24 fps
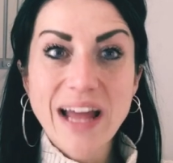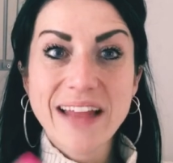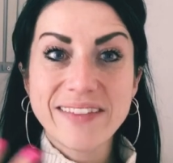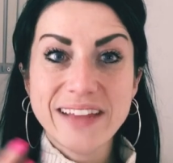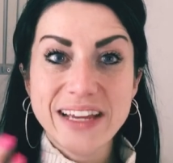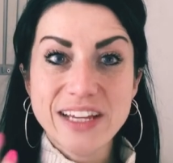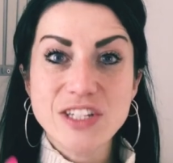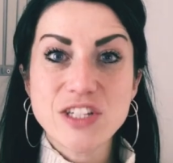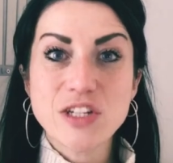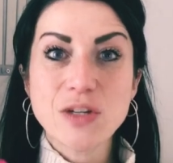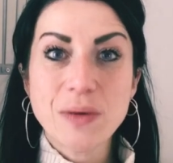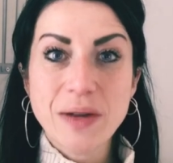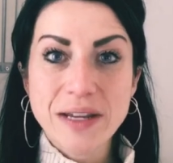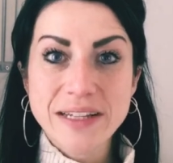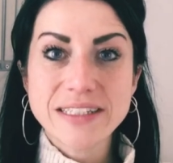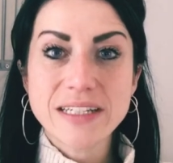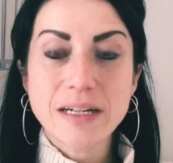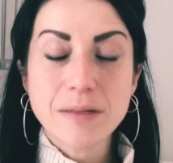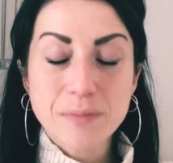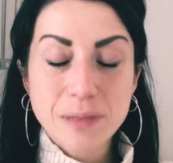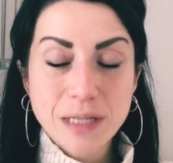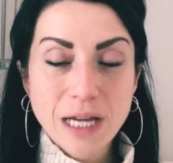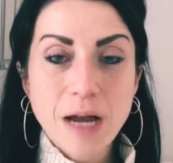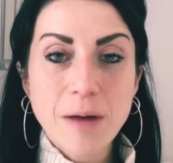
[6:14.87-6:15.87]
and they do end
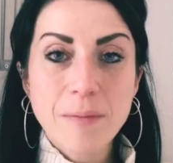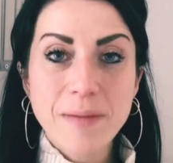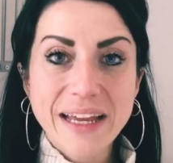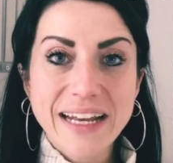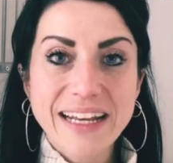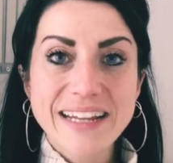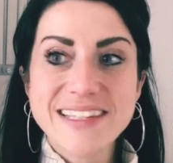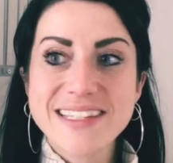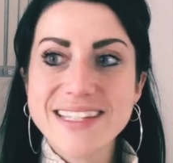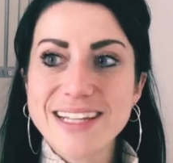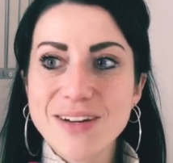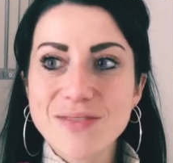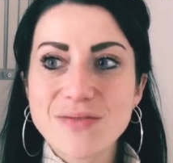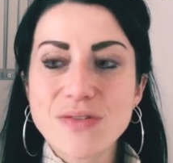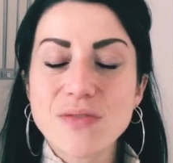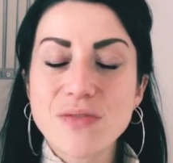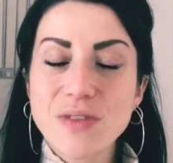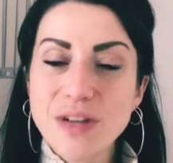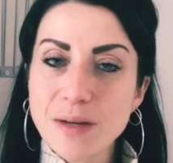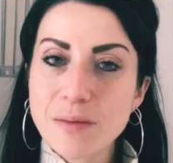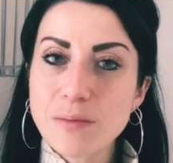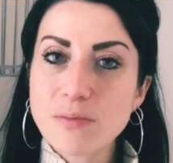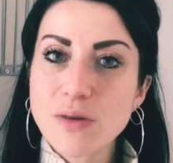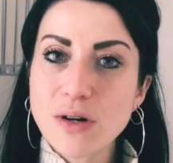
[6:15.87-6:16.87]
up becoming a
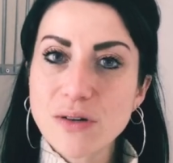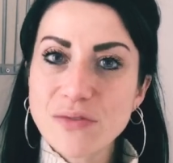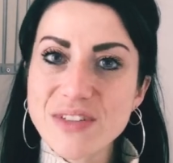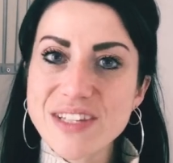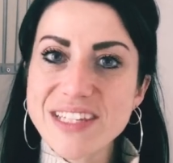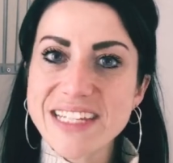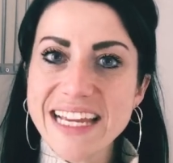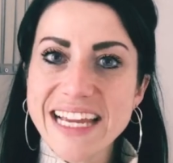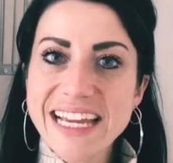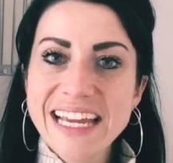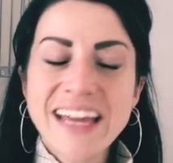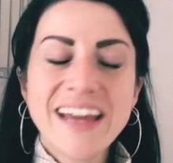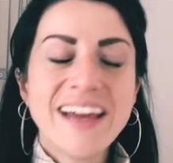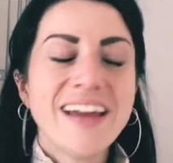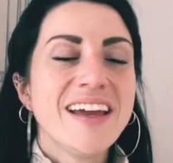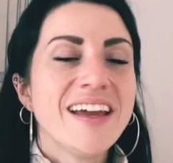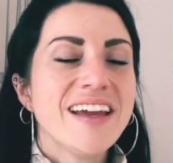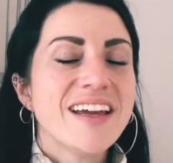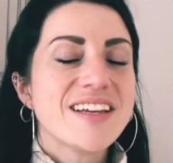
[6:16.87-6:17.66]
self-fulfilling prophecy.